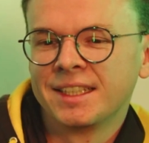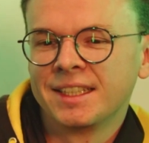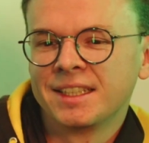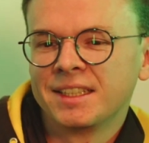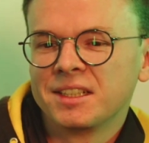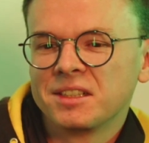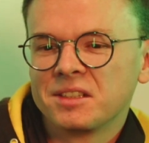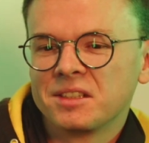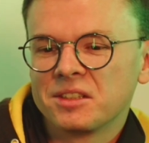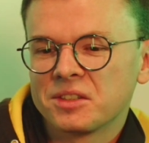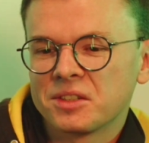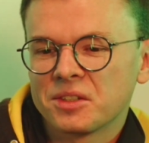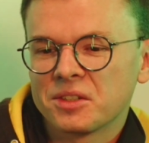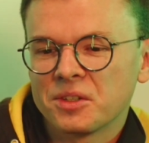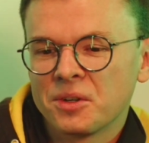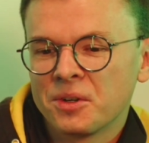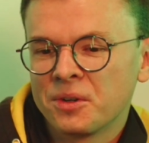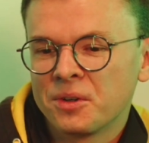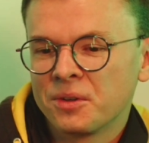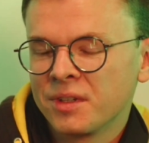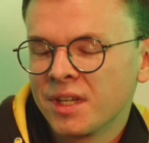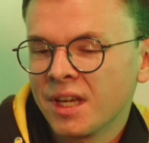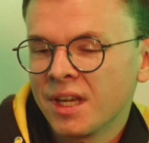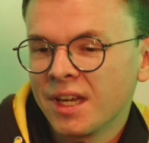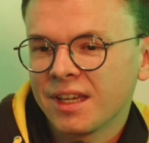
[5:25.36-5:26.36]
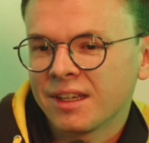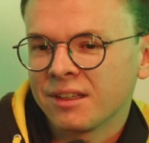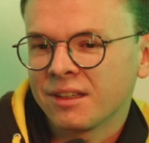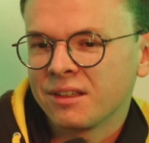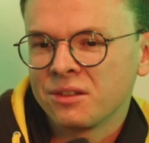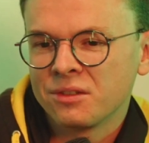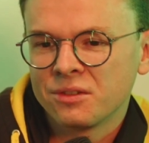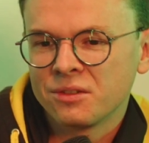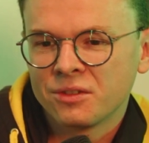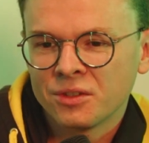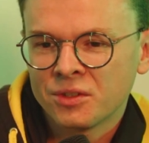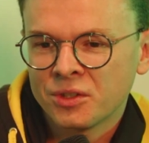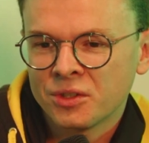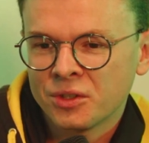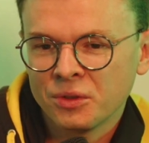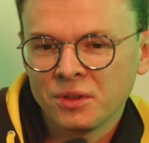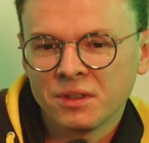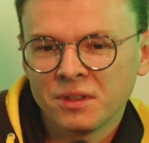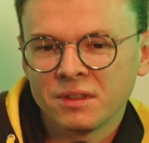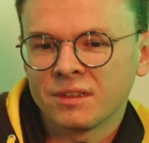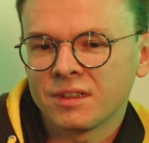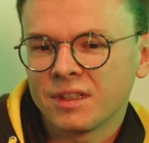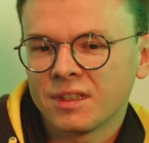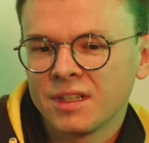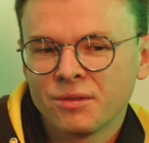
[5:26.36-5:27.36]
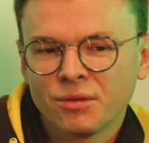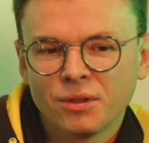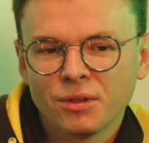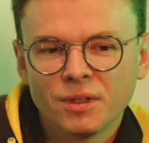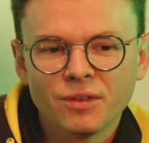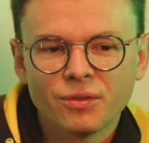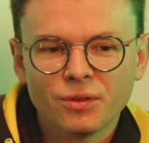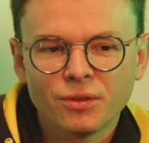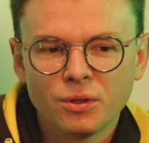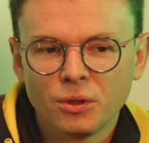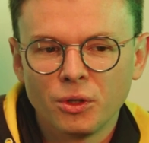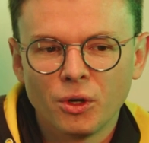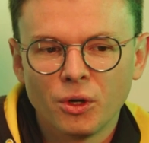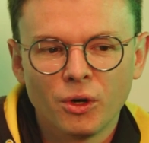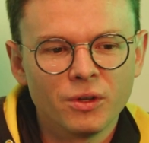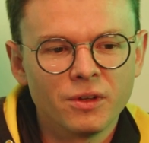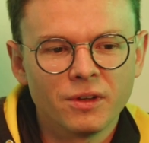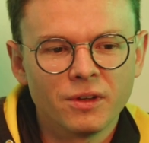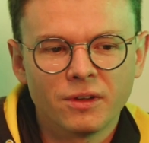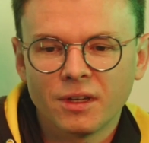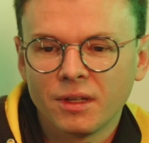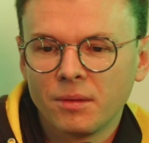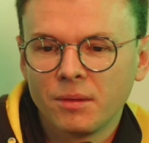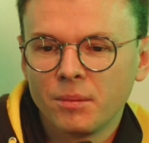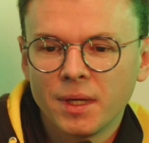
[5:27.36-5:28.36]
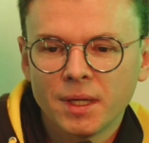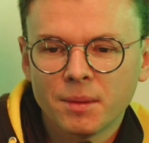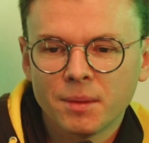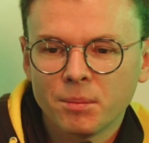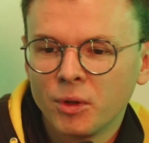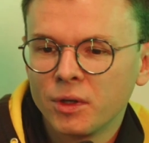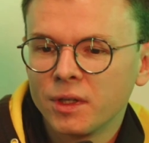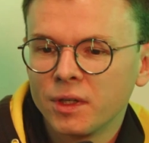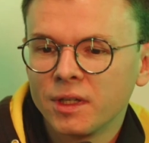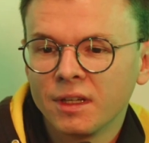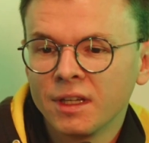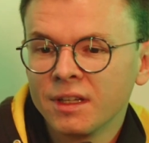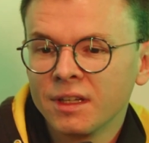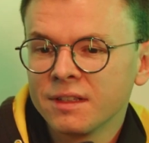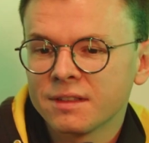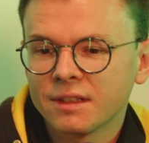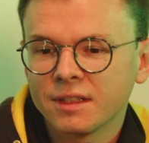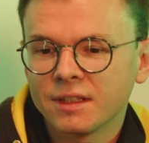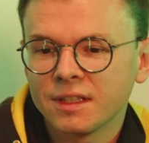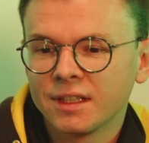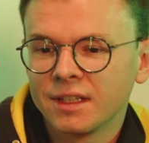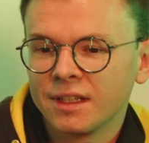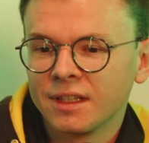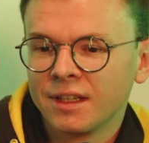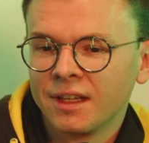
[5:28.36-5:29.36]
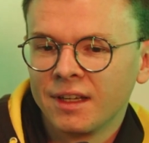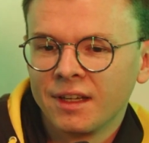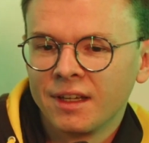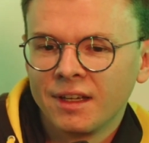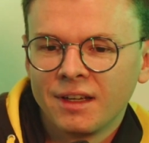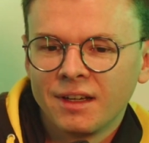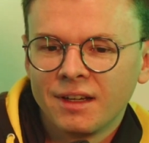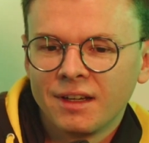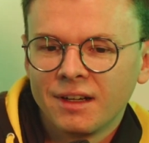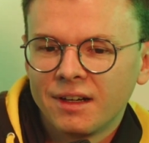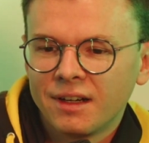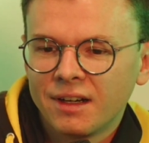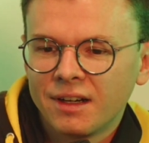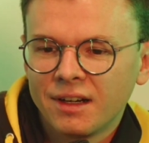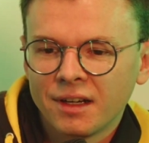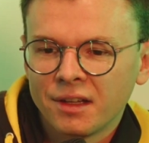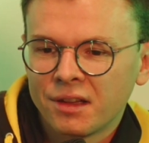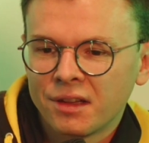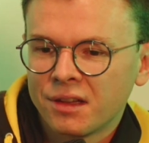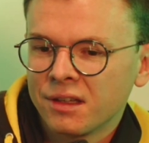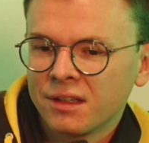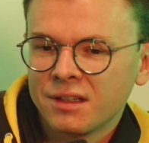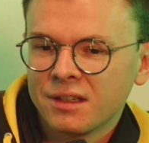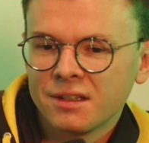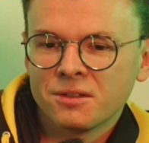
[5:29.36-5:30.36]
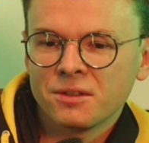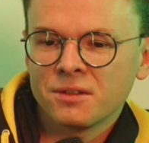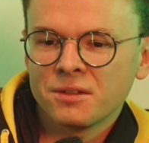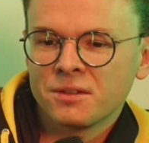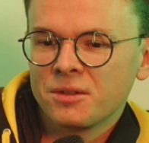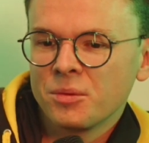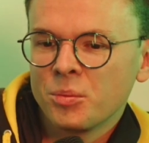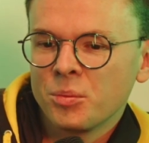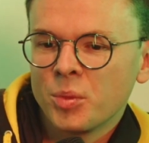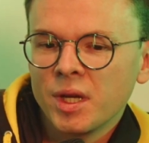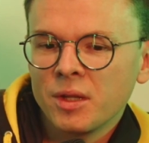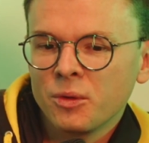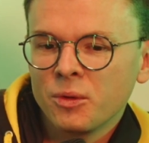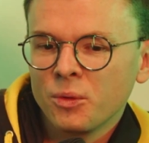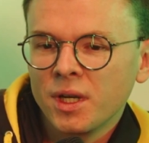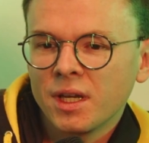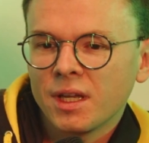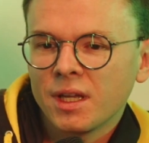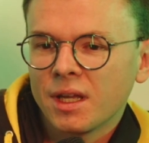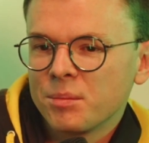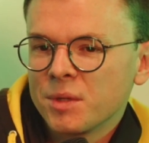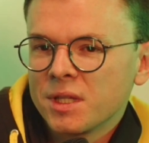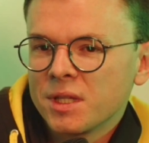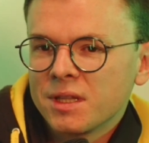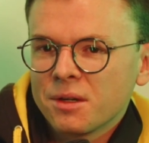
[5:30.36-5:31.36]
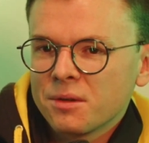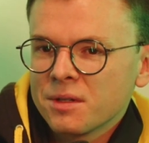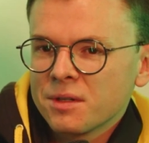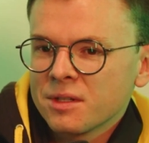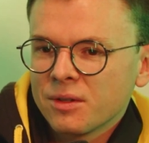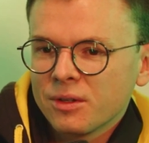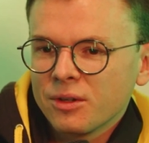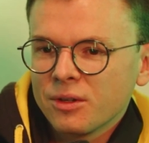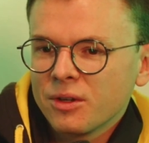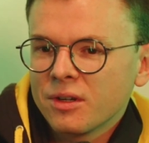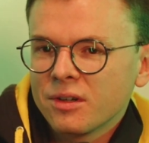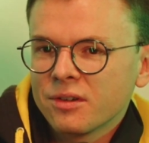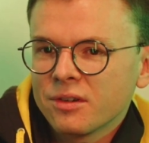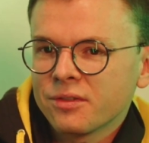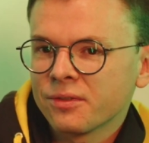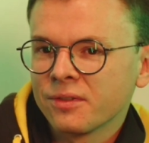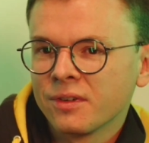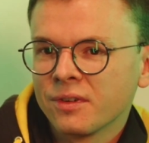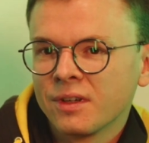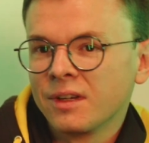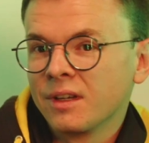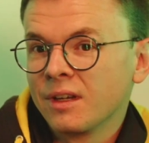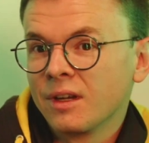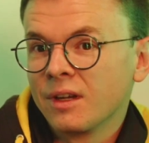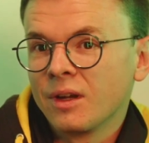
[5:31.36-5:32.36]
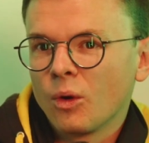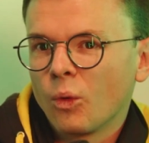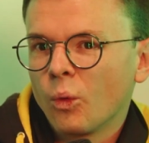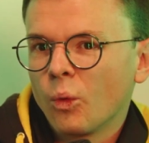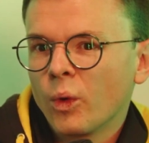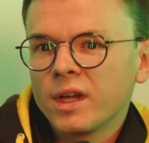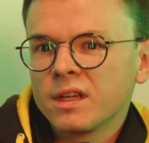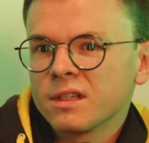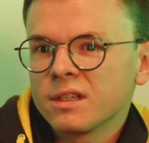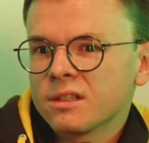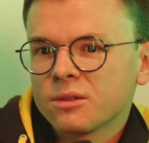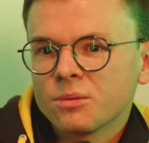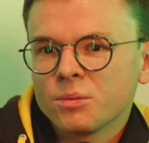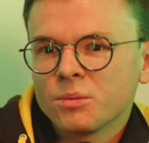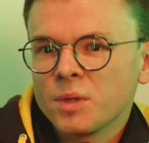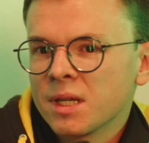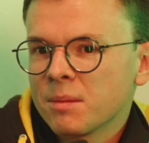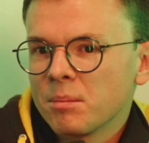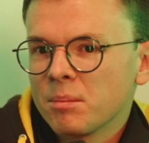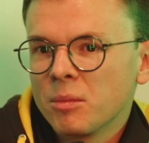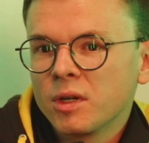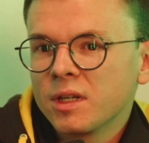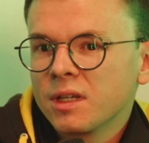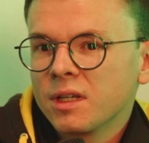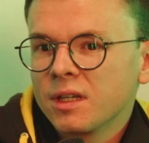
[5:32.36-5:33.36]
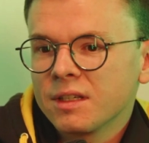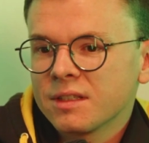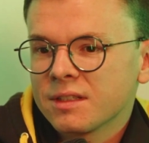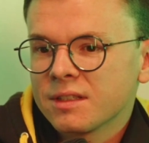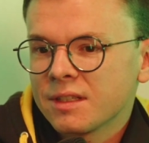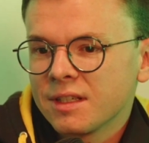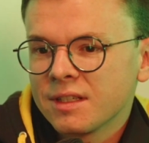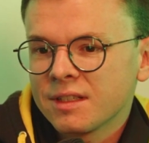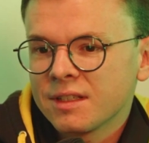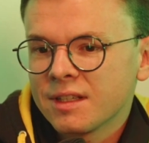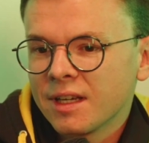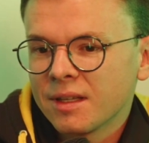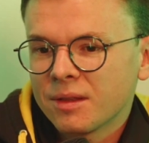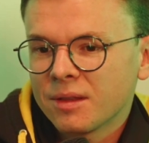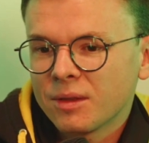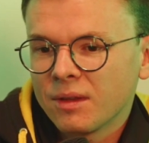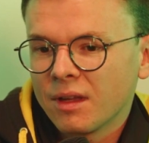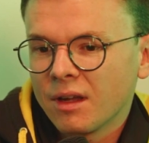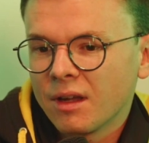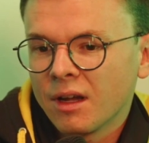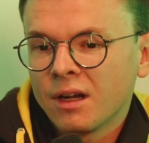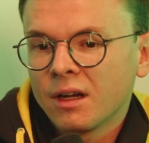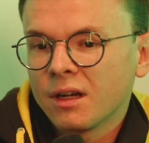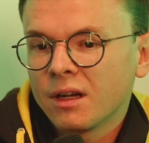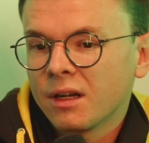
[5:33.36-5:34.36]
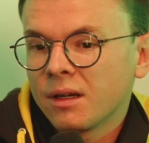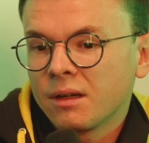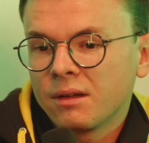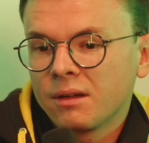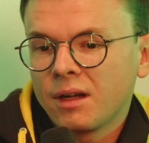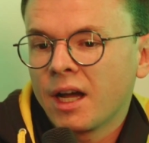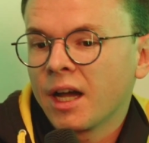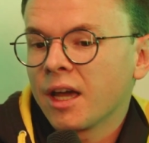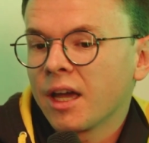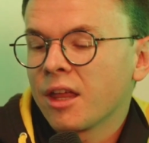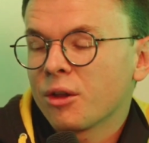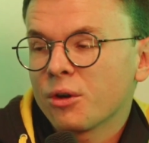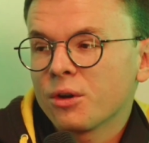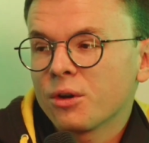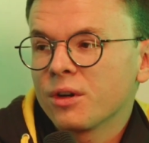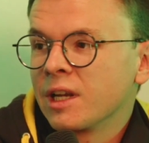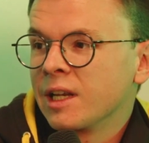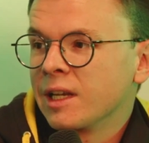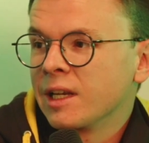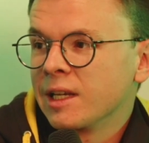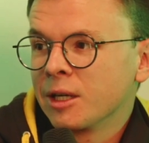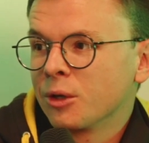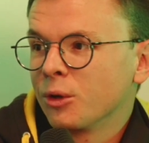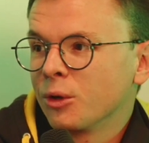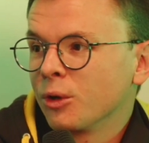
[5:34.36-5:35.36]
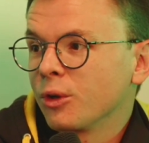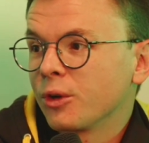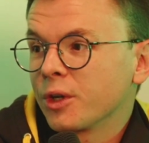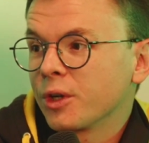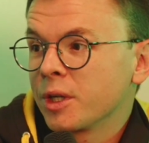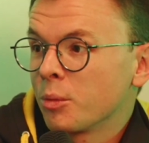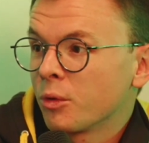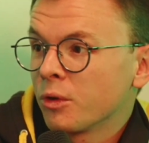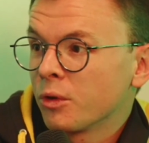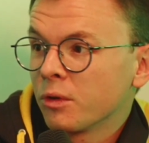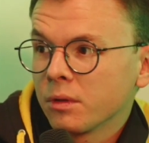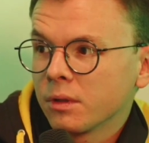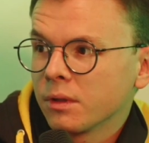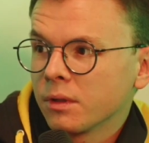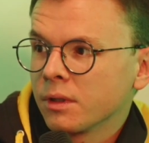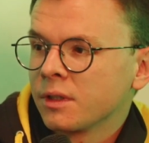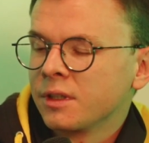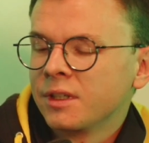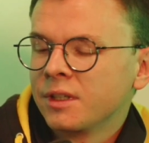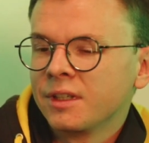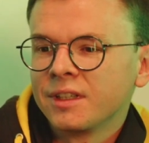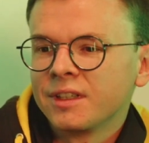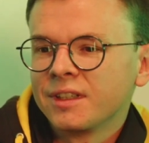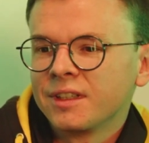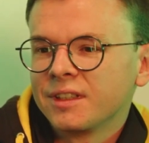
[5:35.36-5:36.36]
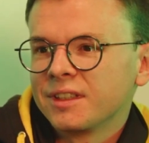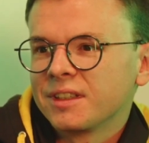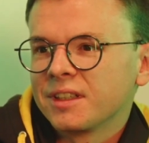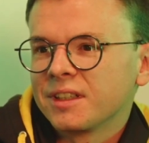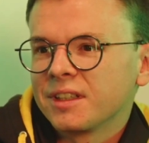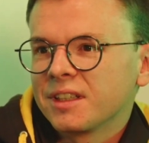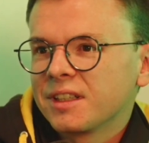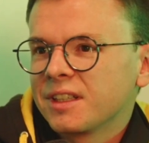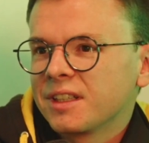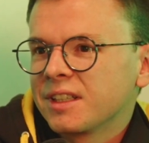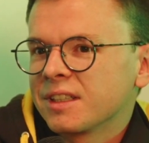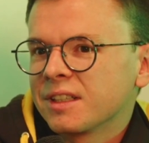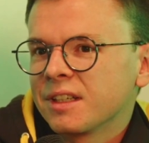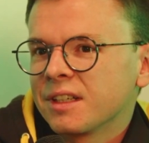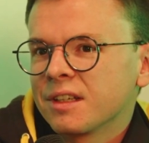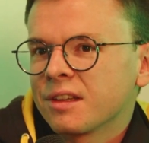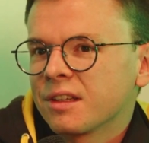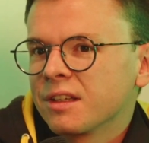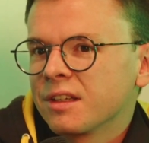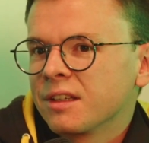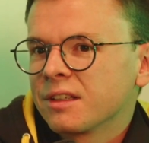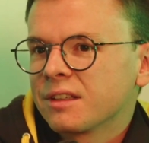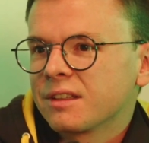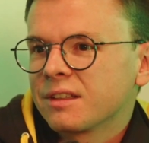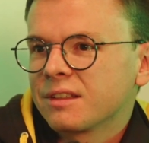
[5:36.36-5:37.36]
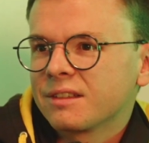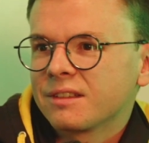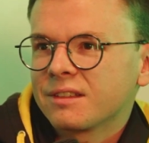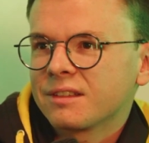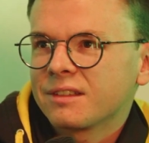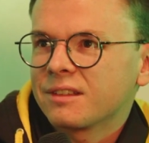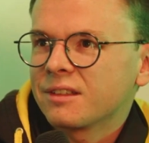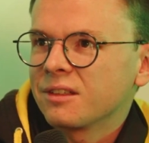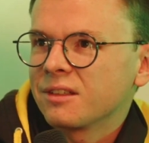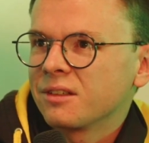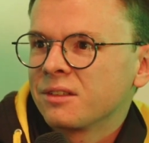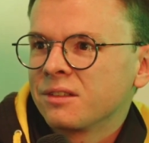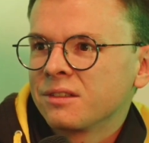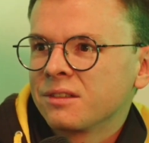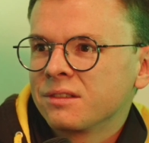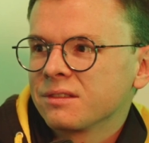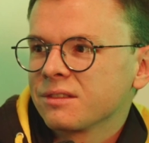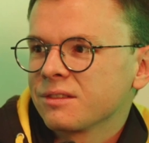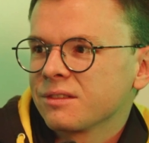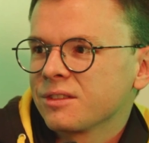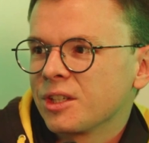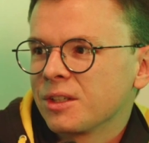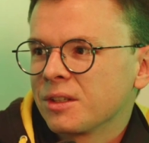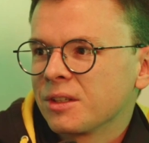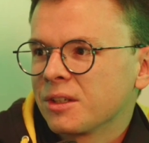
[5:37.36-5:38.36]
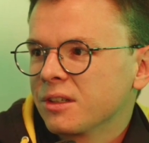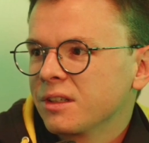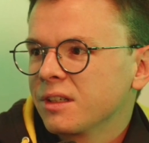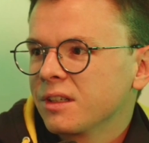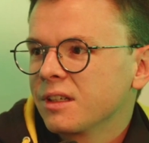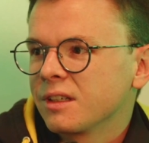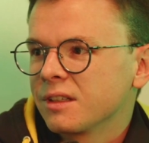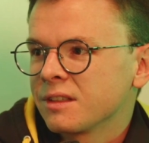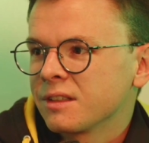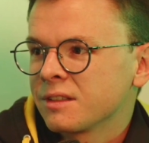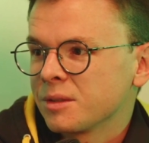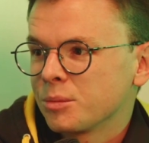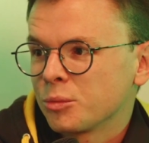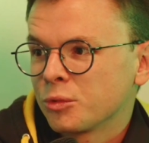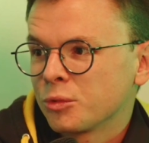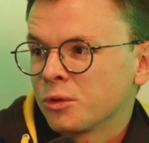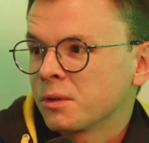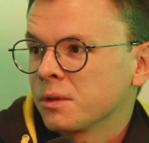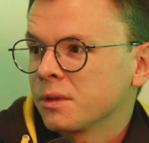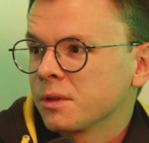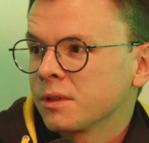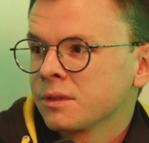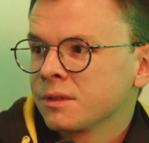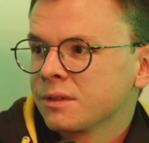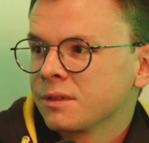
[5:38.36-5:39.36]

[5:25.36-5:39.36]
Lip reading: So yeah, you just shouldn't. Even if you know you can make money easily, I think it's just a bad way. I mean, there is a lot of ways to make money easily that are either illegal or immoral. And I think, you know, shitcoining is immoral.